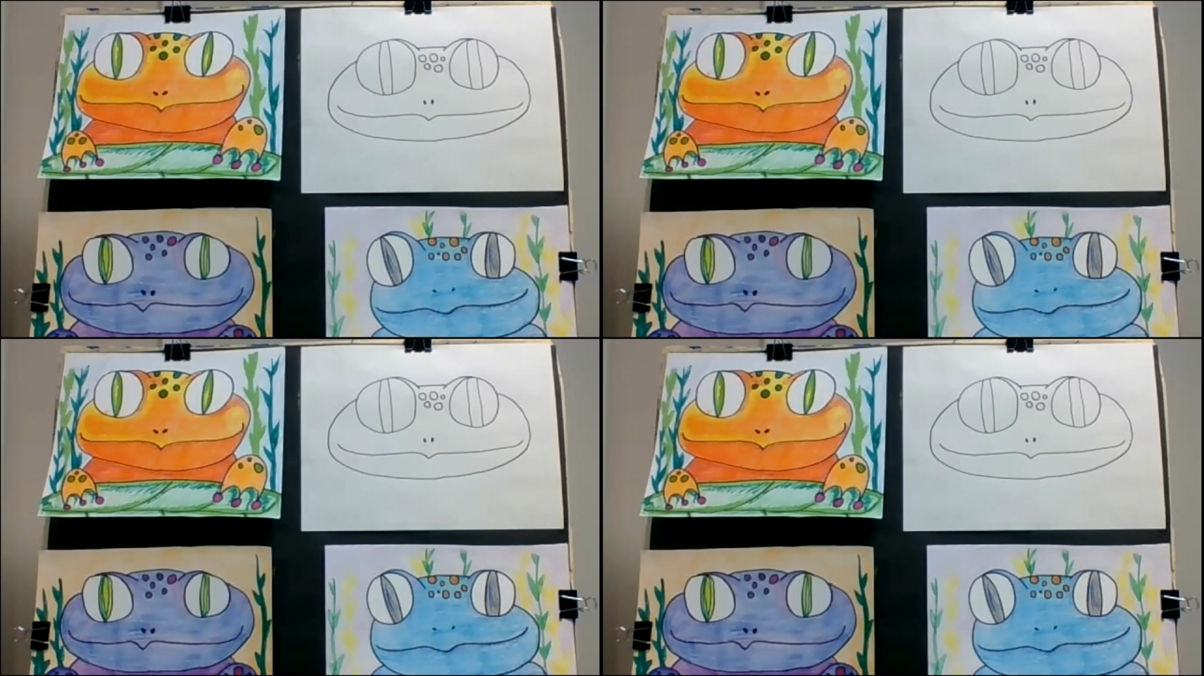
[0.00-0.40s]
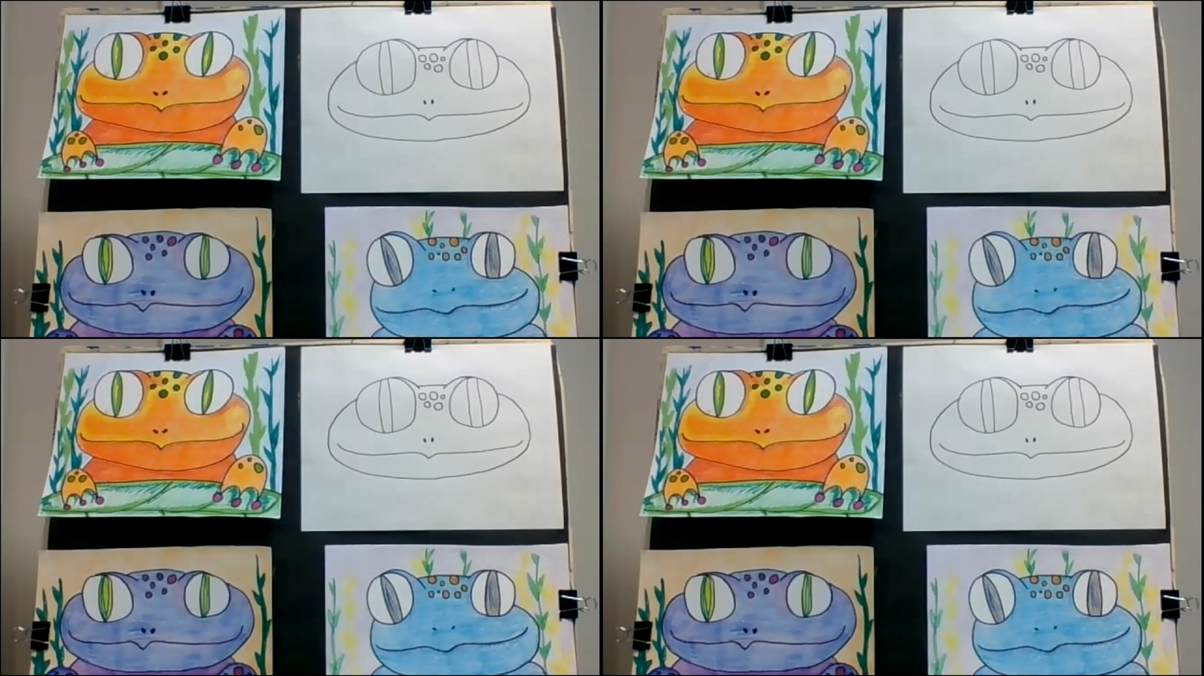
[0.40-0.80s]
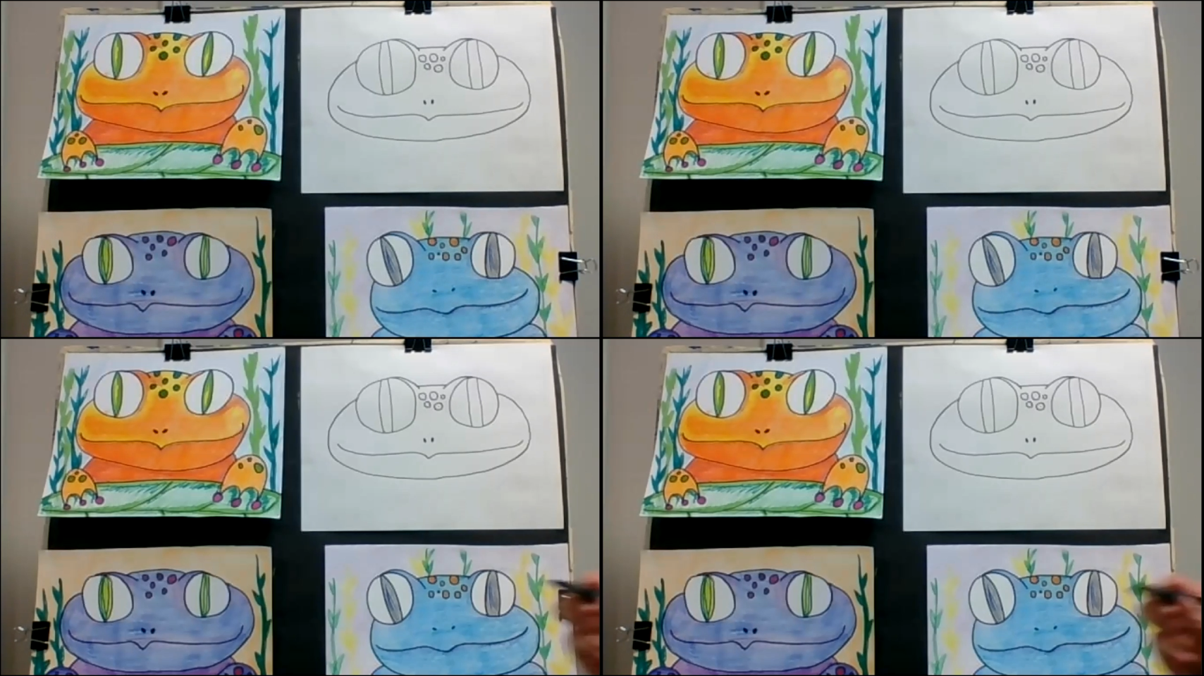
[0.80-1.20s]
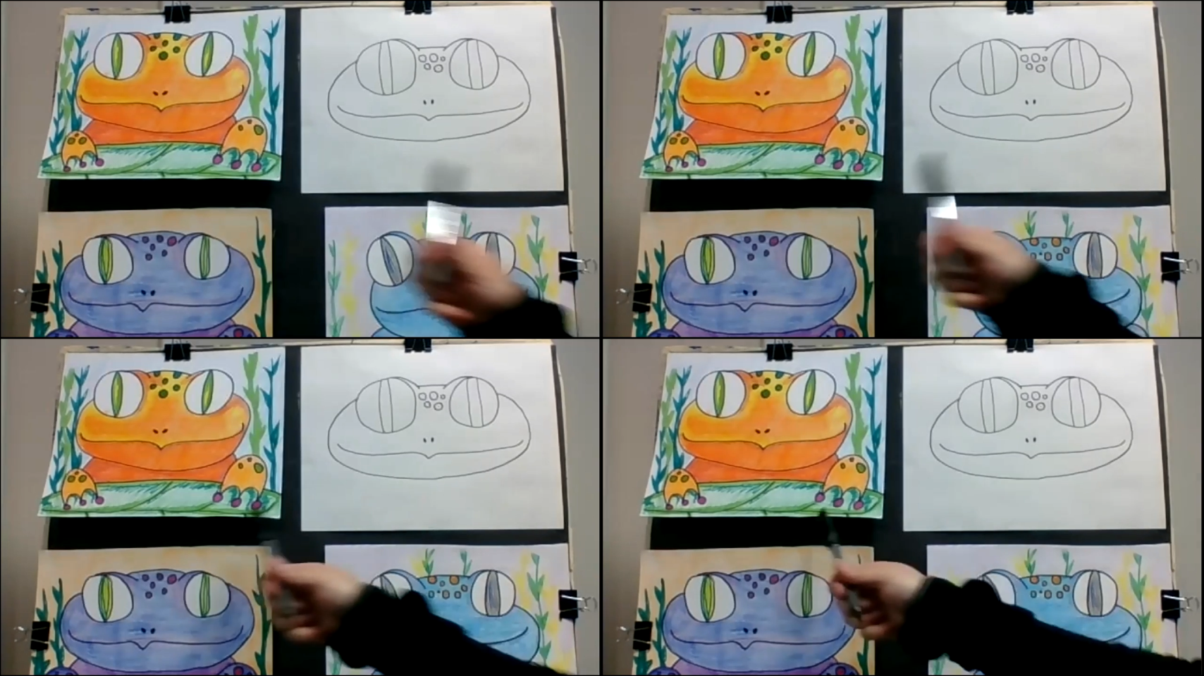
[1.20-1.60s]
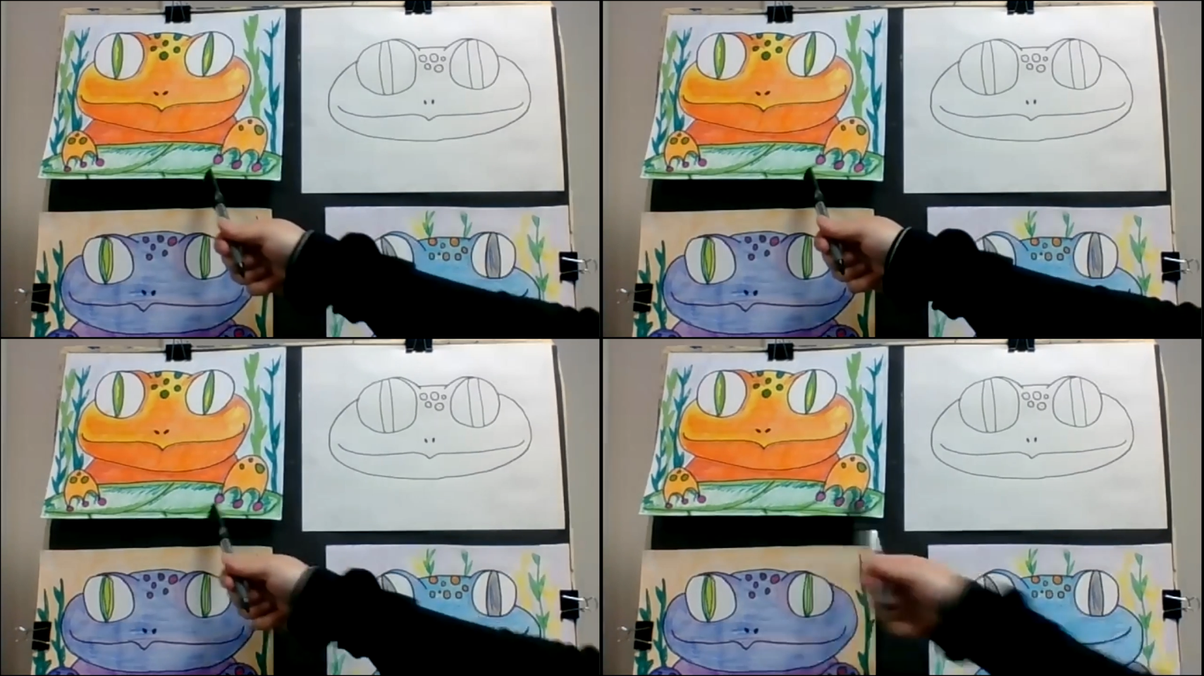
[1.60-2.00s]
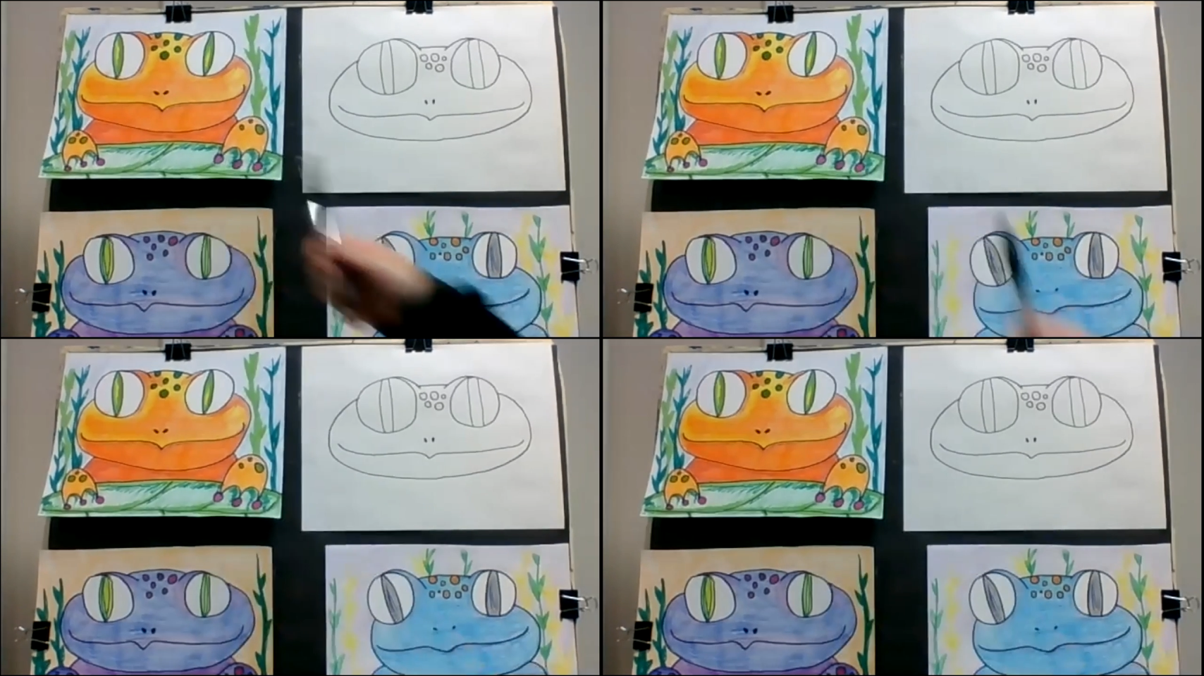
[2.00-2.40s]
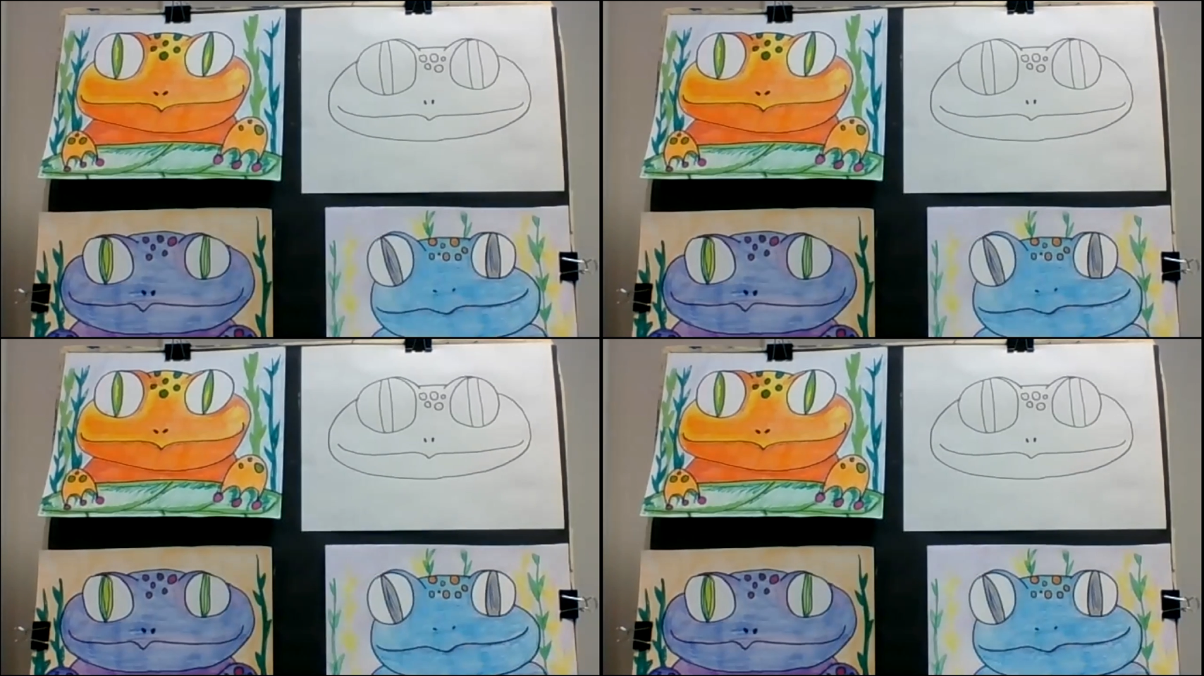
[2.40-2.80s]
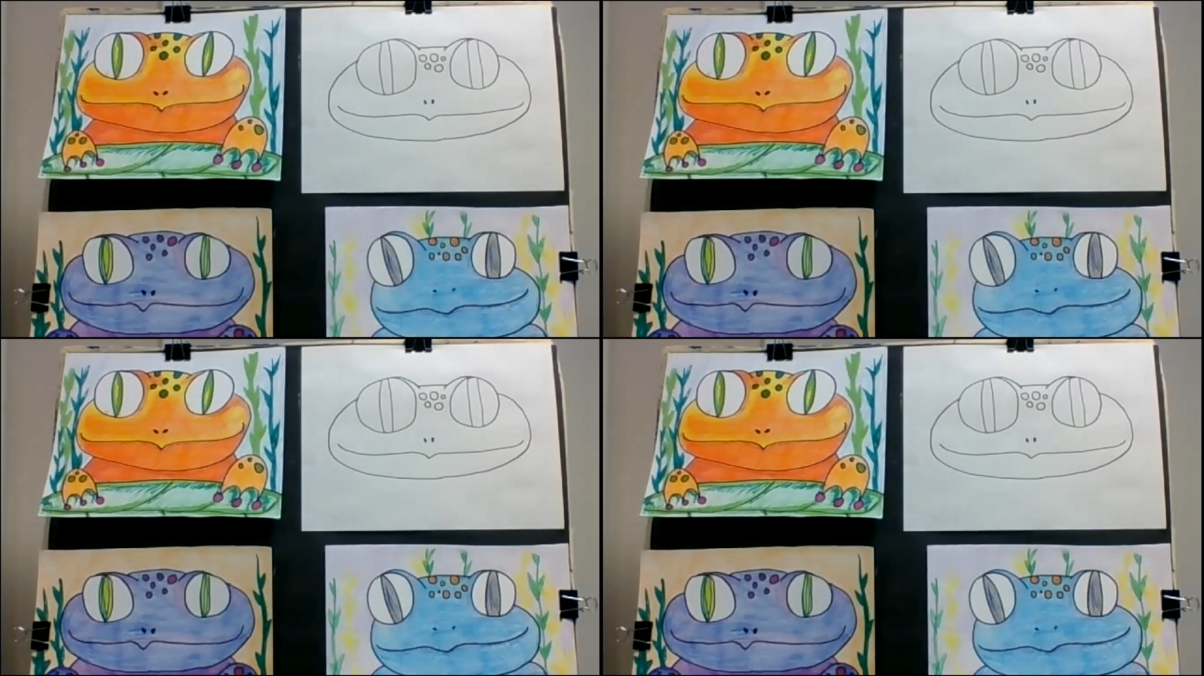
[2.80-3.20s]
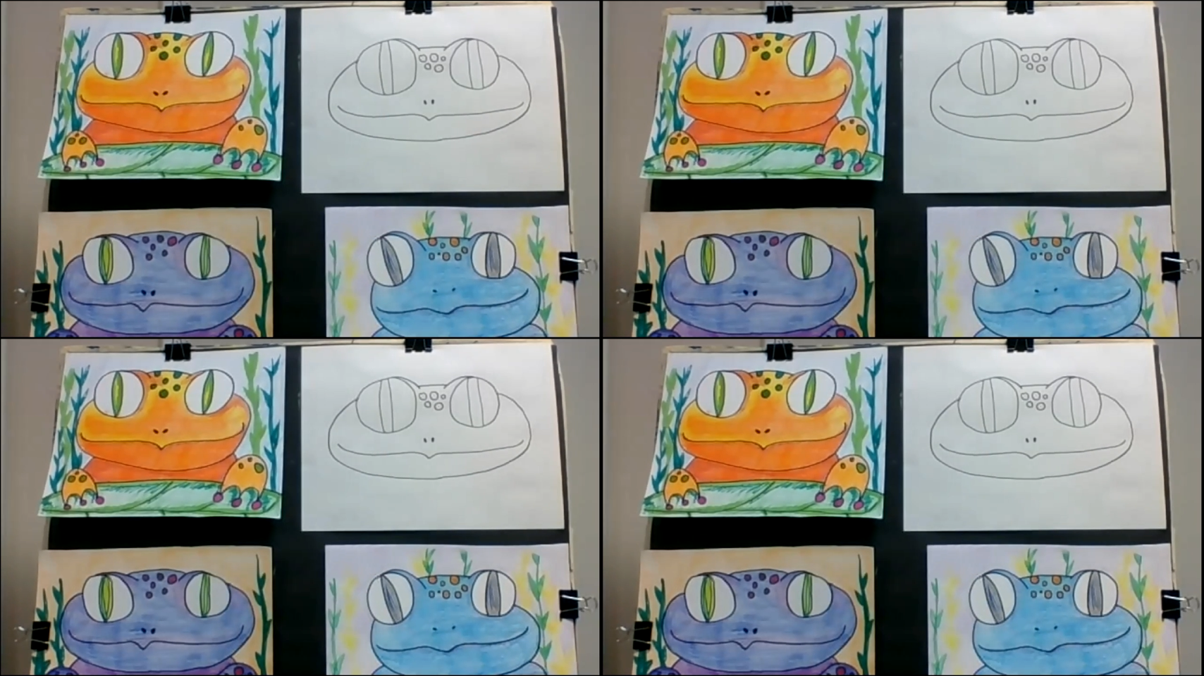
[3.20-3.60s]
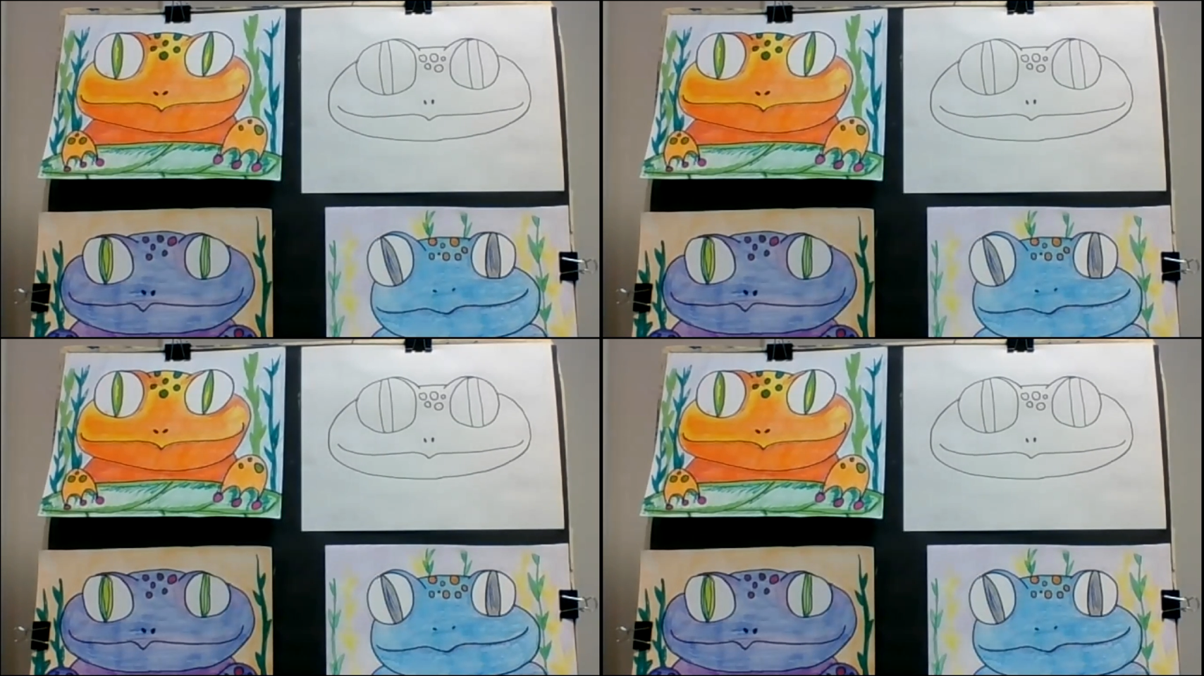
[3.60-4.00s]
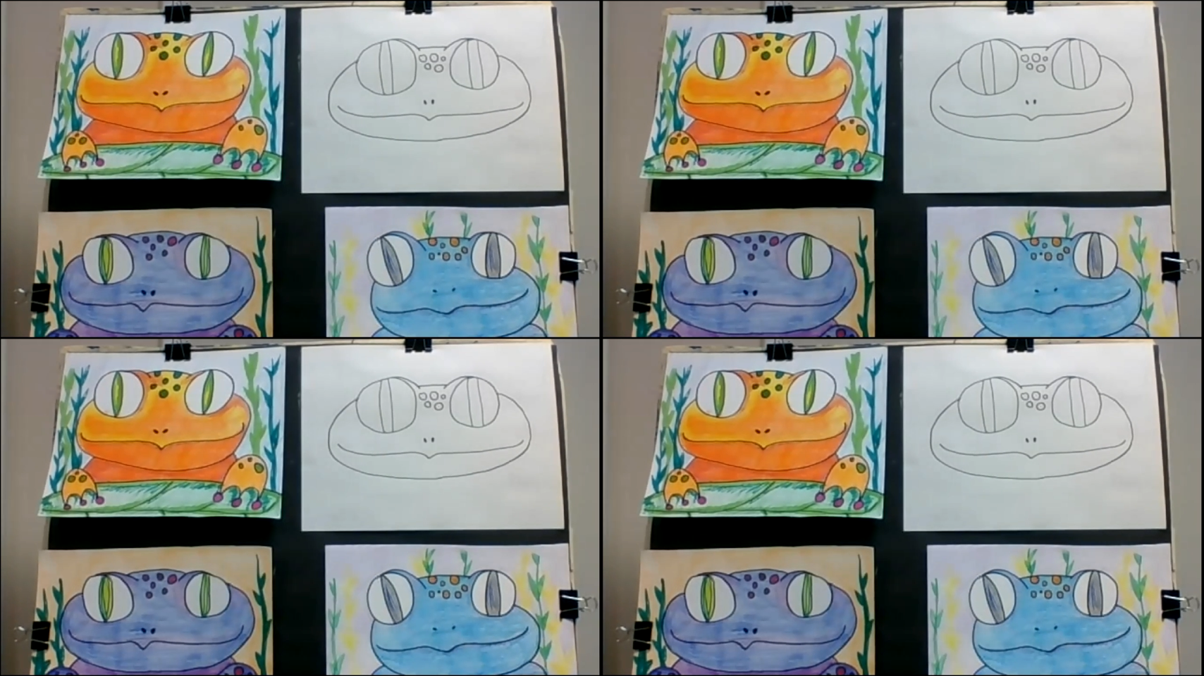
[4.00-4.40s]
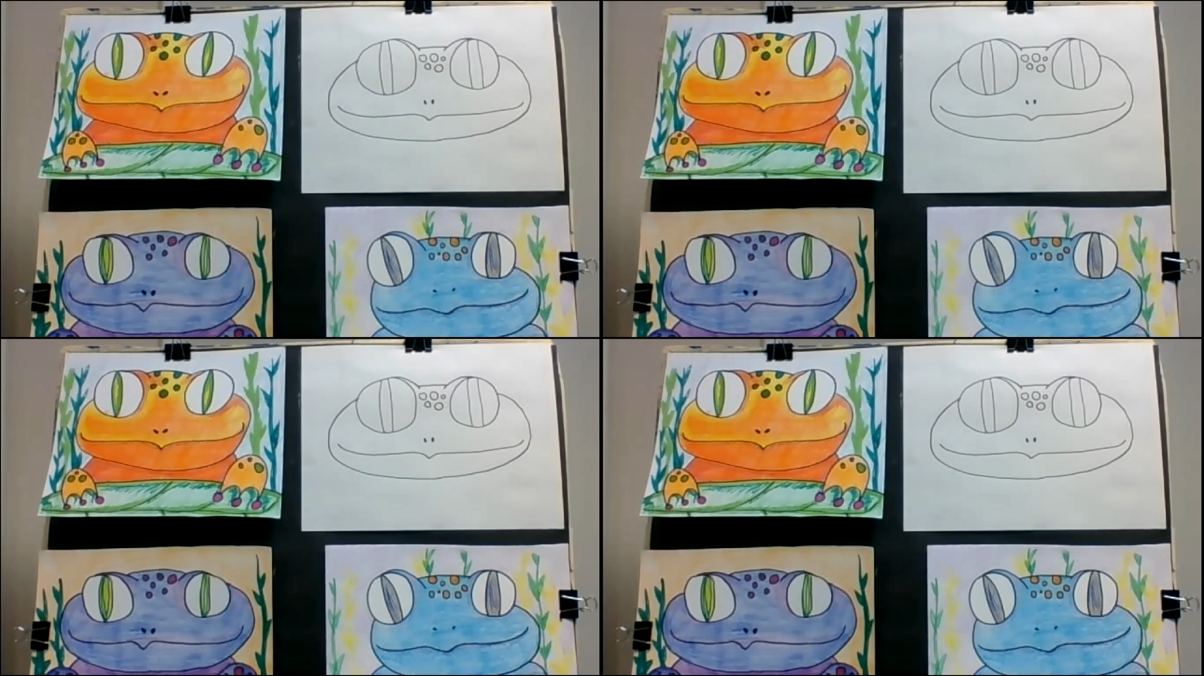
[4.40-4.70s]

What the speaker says: Nobody's mouth can be seen.